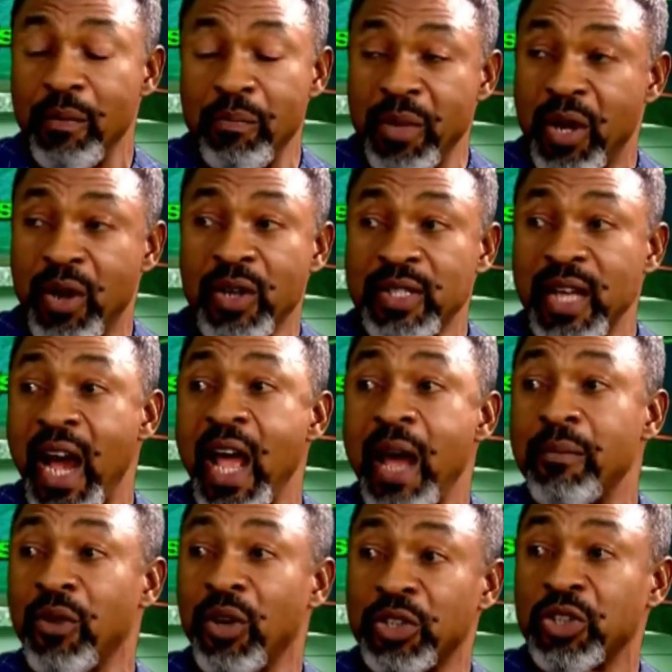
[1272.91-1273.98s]
because I
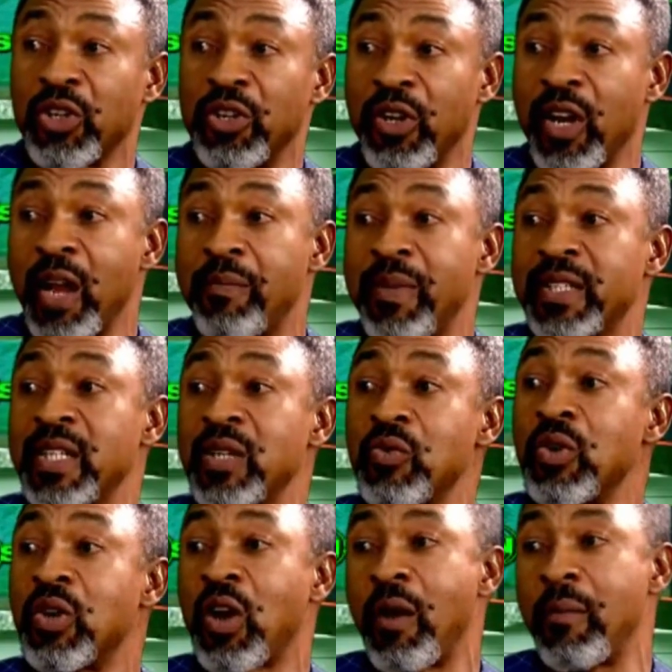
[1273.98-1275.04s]
am not sure the other person
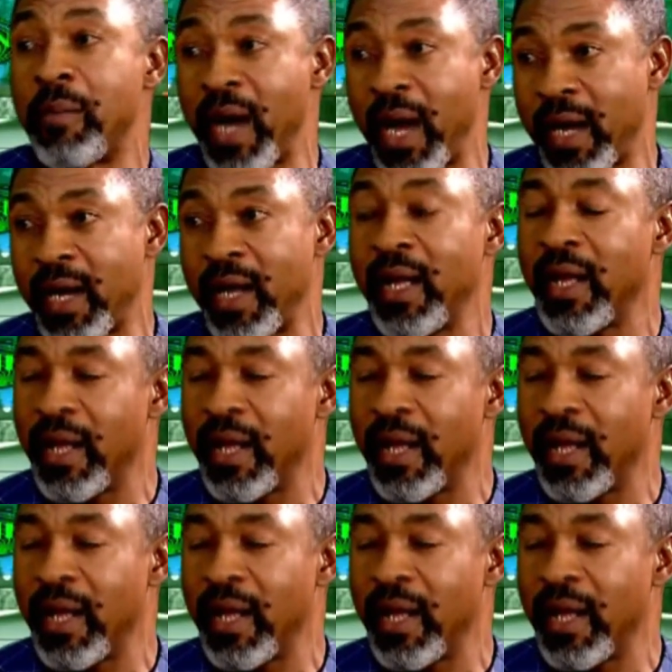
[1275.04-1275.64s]
would come back.